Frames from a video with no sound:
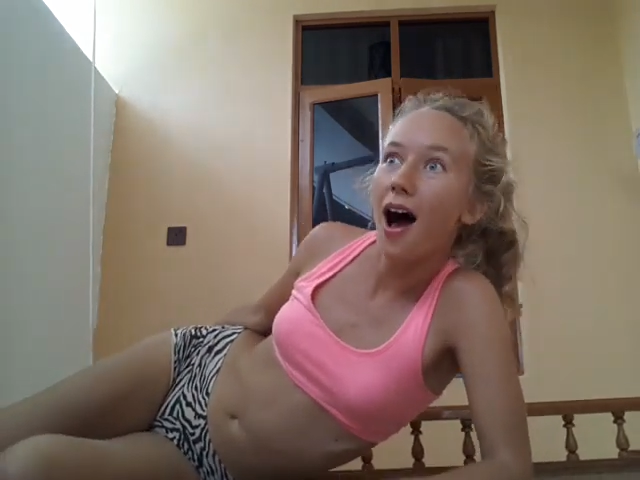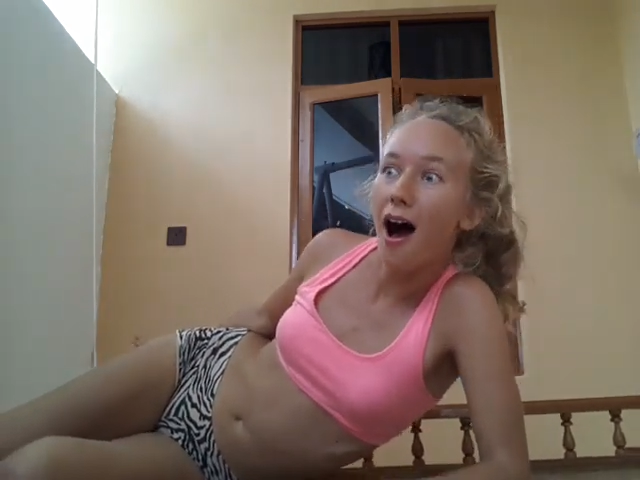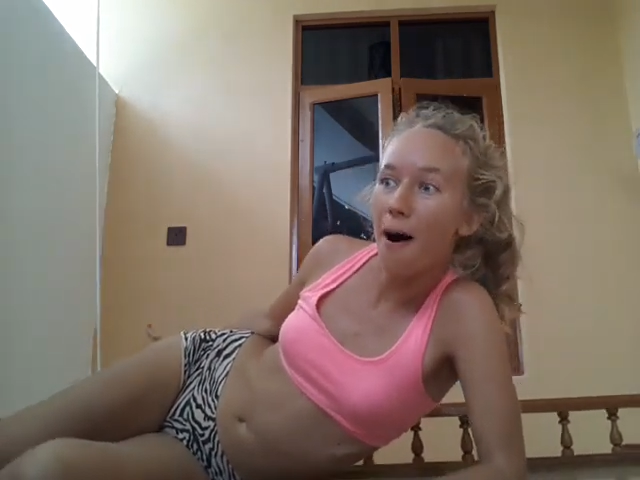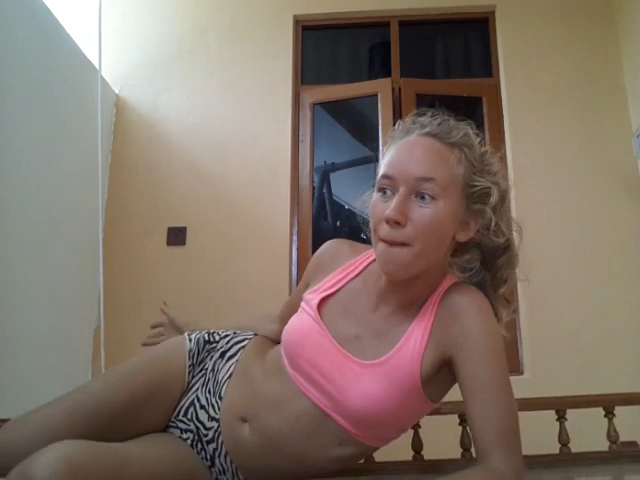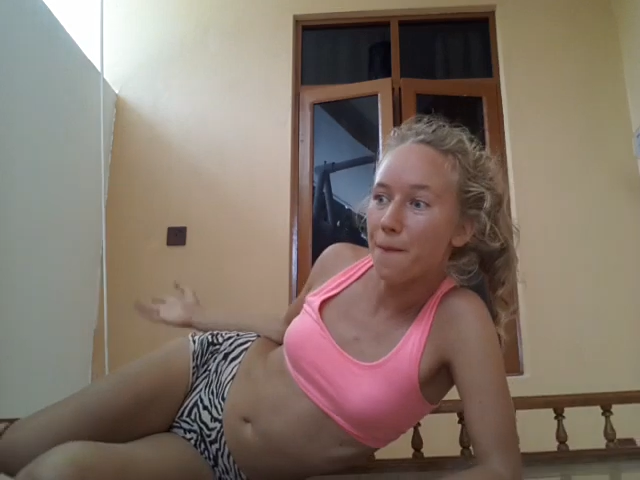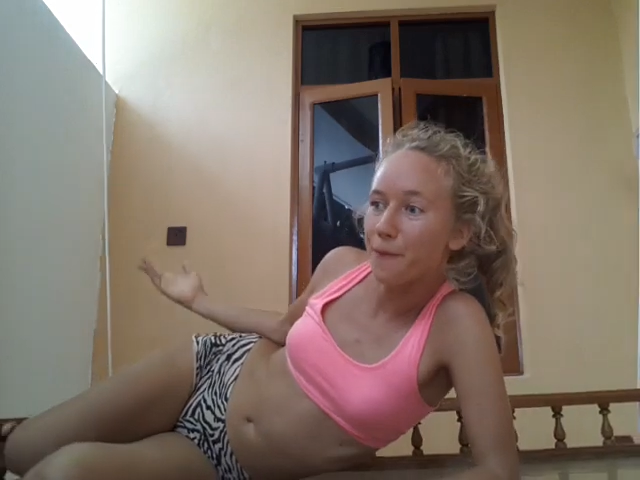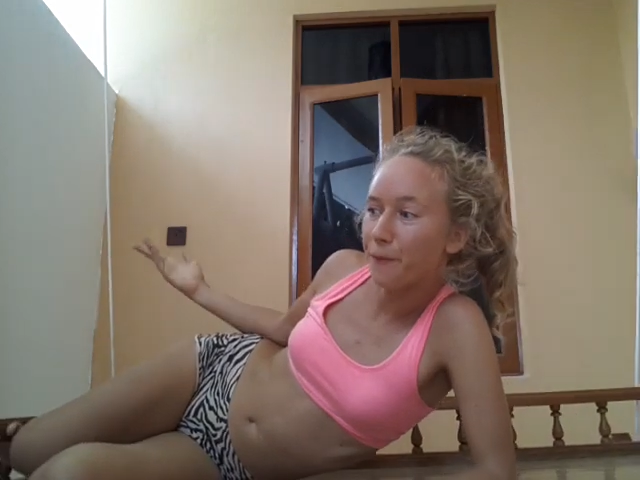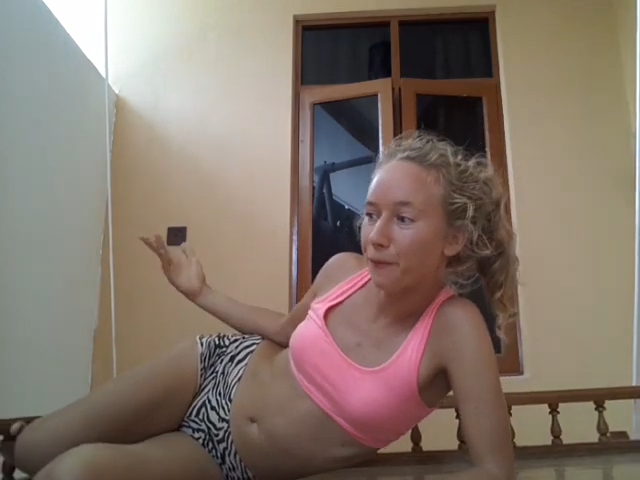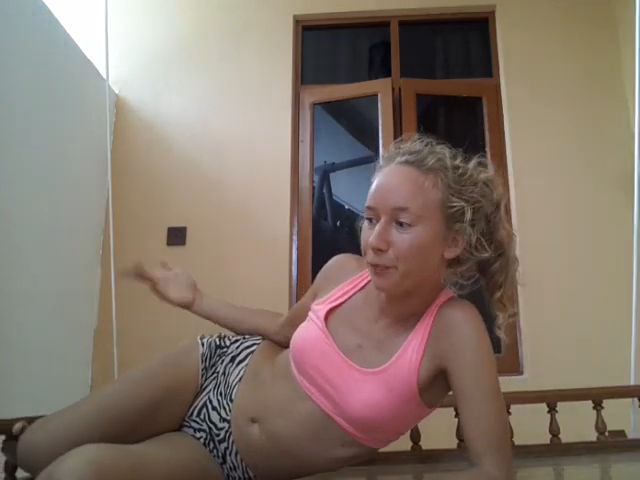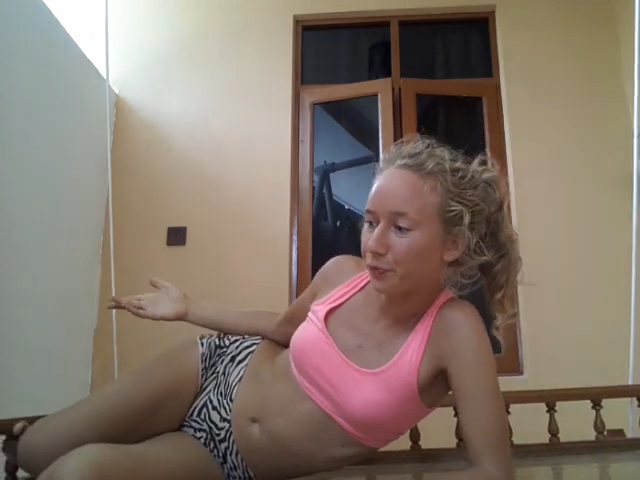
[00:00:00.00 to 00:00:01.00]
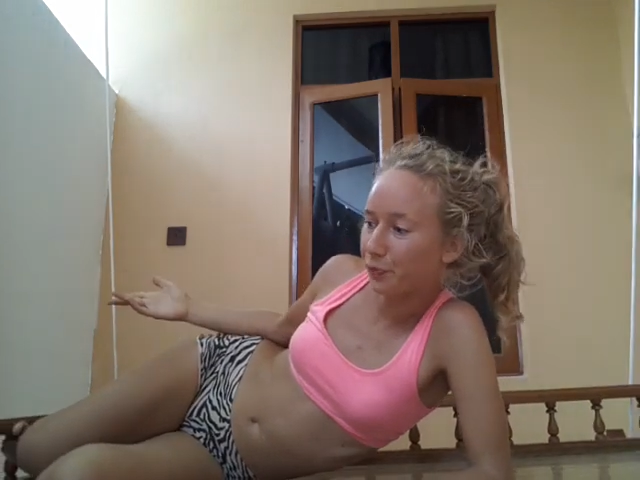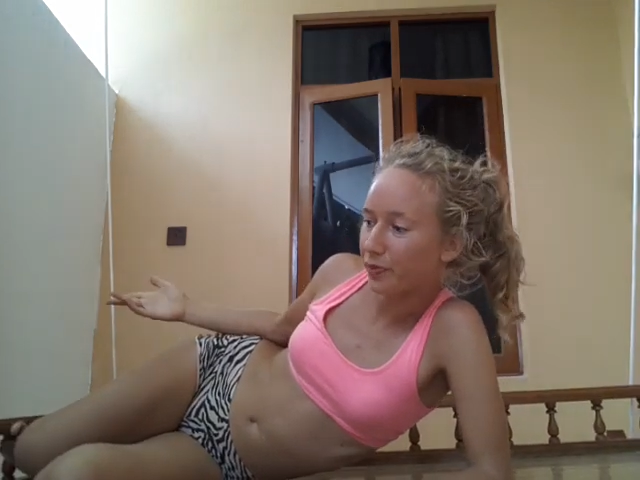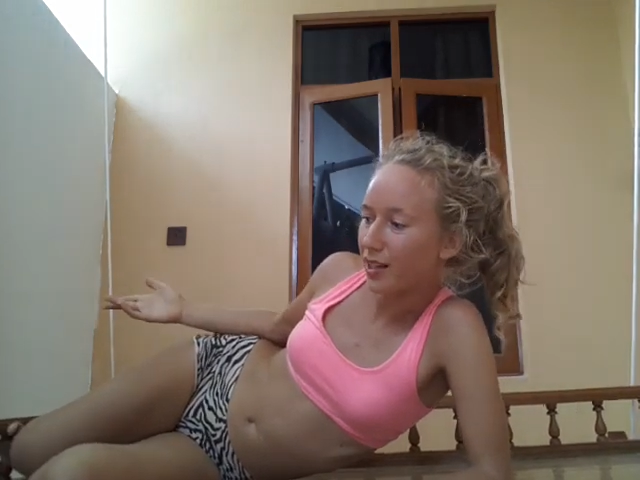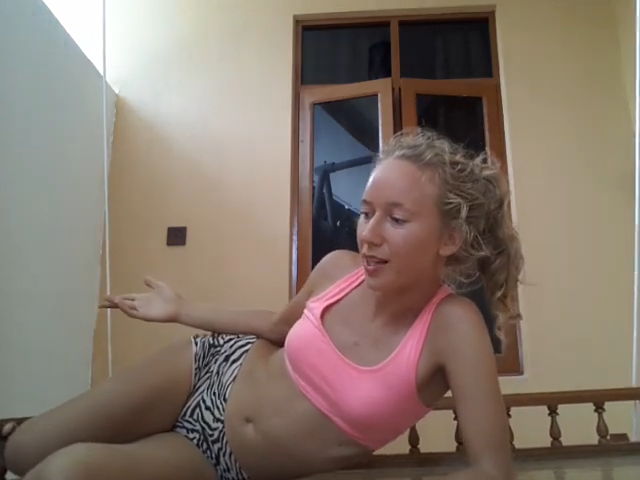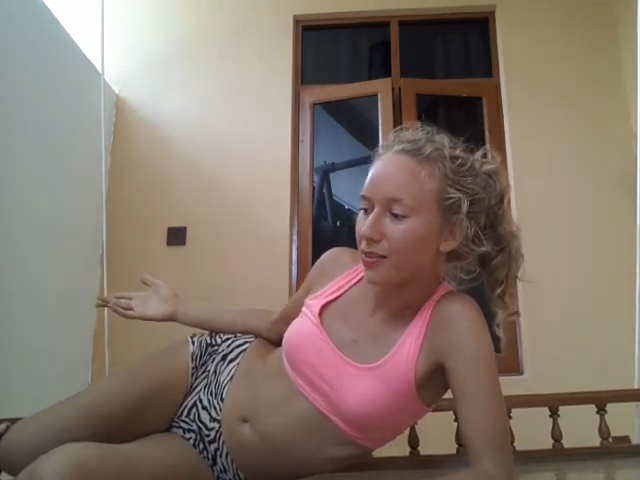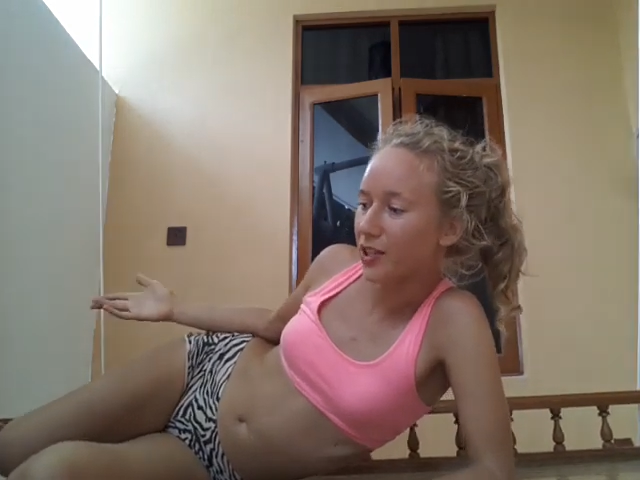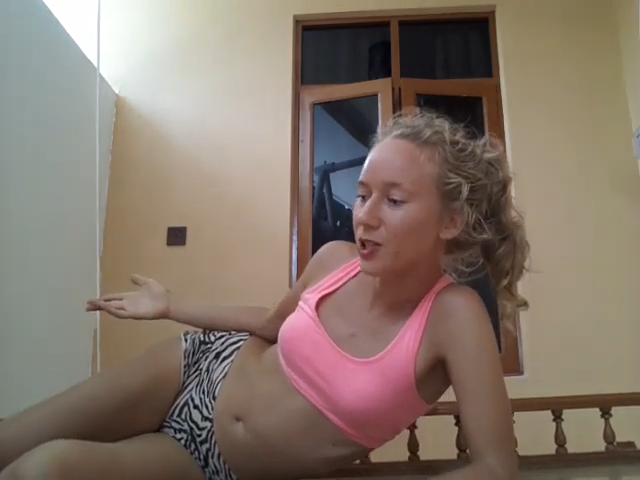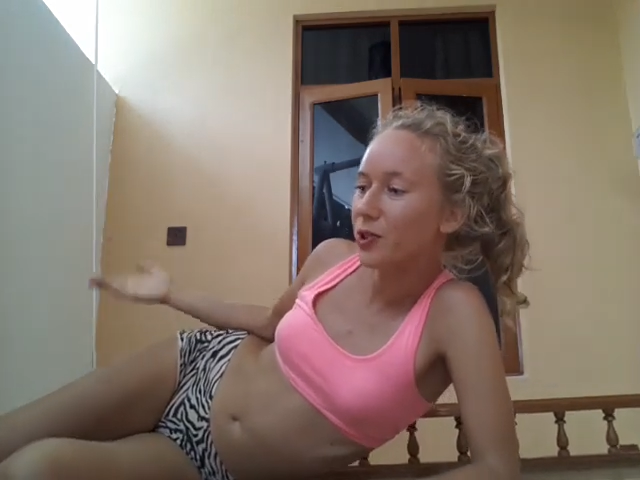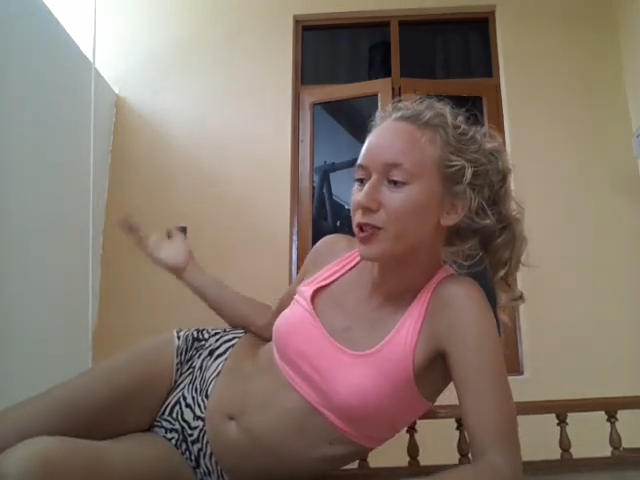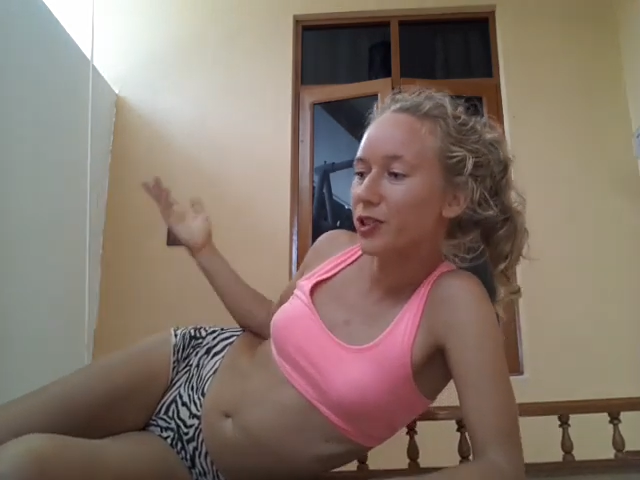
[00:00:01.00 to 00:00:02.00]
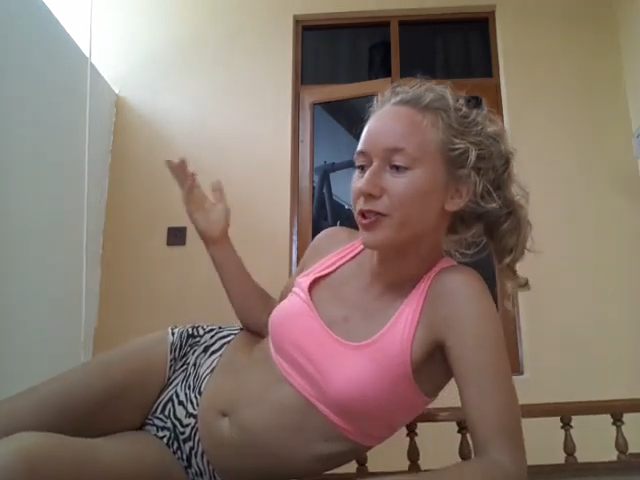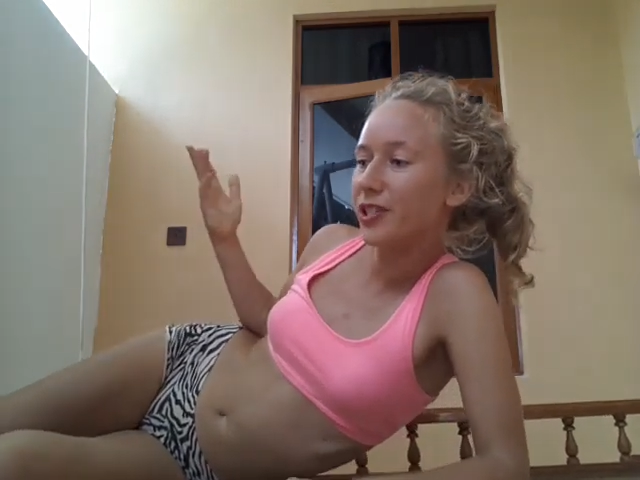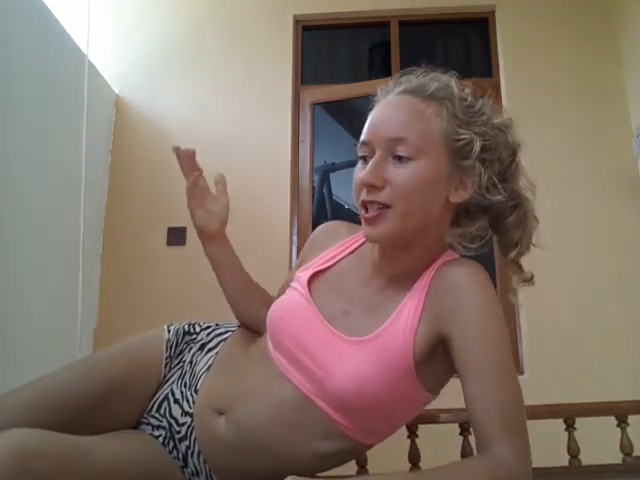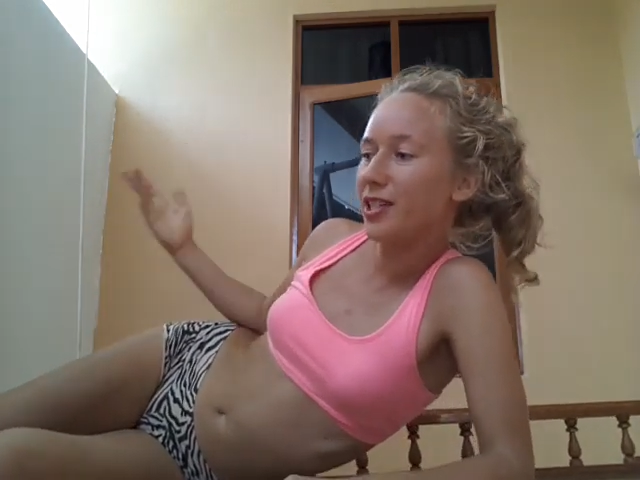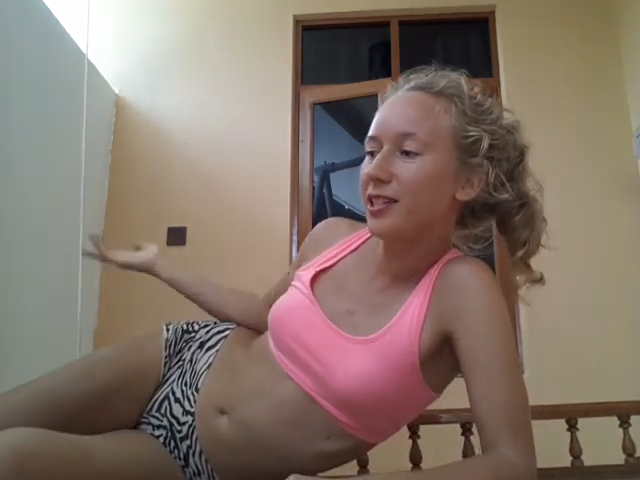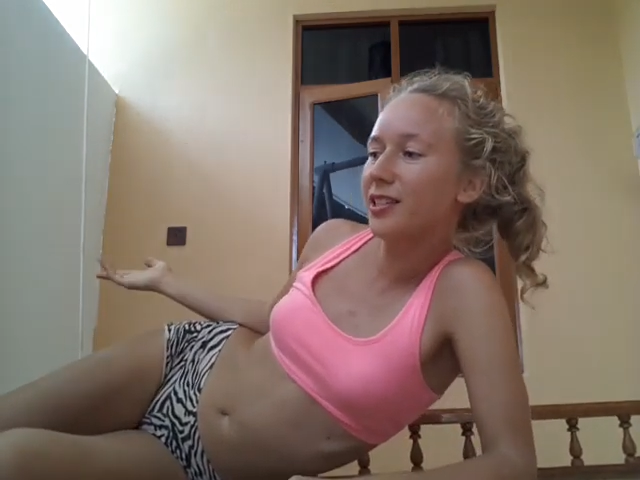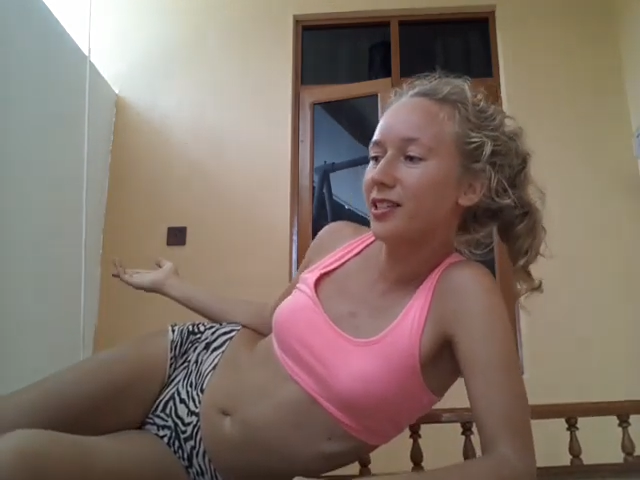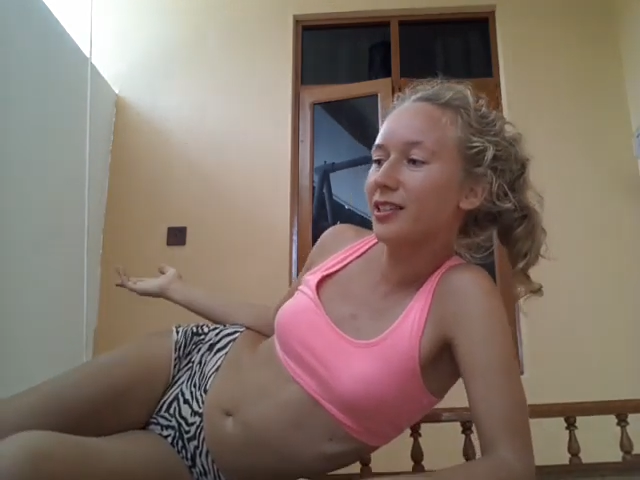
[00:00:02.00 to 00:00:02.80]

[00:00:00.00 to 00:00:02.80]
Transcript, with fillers: Um, we used to eat